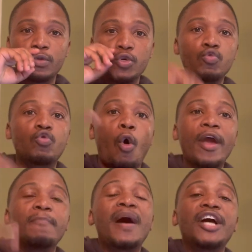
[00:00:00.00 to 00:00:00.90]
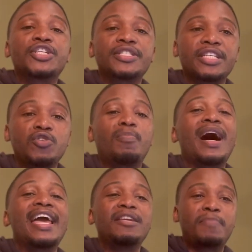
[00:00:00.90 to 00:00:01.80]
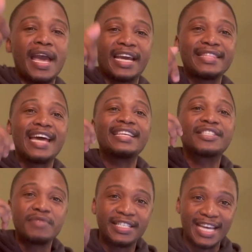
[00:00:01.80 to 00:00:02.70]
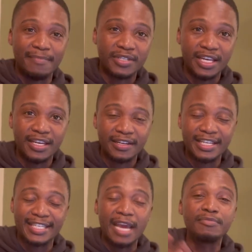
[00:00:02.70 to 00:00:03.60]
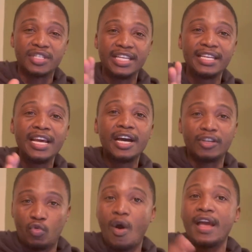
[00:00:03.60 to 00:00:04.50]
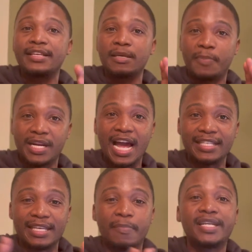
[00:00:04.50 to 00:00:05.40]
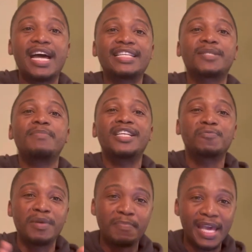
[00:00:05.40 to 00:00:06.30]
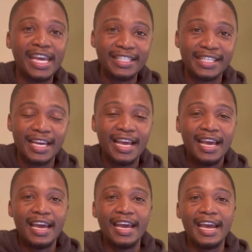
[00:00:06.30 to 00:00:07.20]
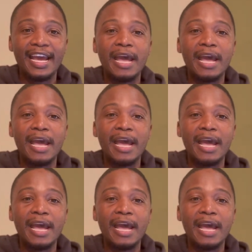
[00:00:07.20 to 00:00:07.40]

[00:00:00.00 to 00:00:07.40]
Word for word: you go and purchase it you buy it back and that is redemption redemption requires a price a price must be paid a,